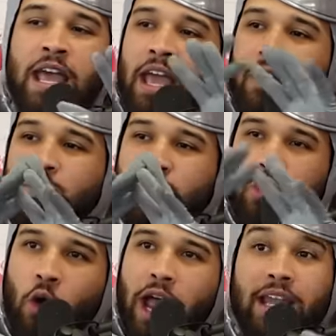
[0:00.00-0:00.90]
It was
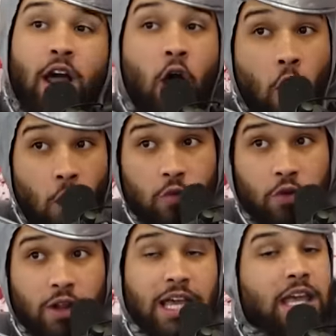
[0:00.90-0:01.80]
great.
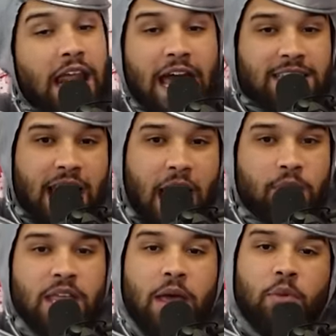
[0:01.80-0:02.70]
Hopefully it hasn't
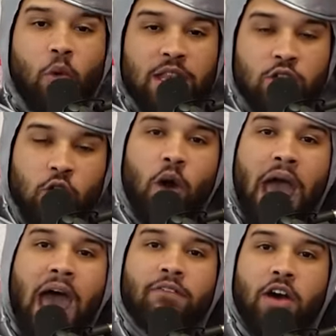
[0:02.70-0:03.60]
happened yet, but we do
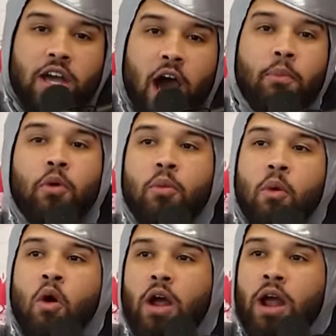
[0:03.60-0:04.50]
have a couple
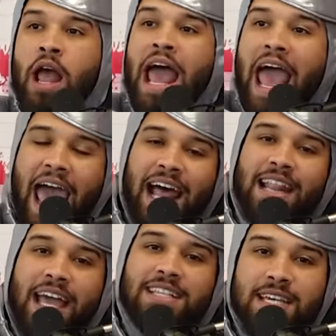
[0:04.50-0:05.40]
more
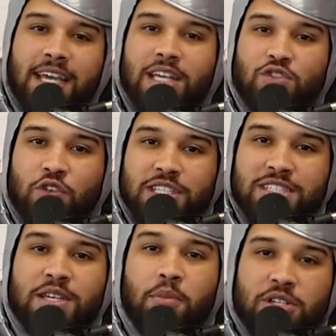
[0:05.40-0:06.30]
LA tickets for
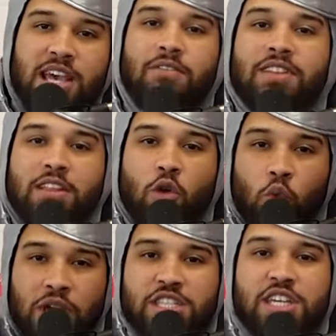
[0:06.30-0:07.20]
December 7th at the
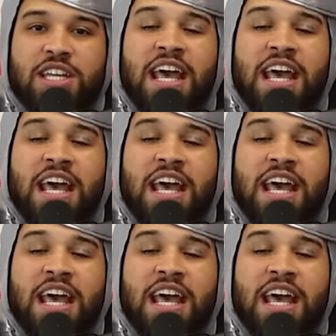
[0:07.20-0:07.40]
Regent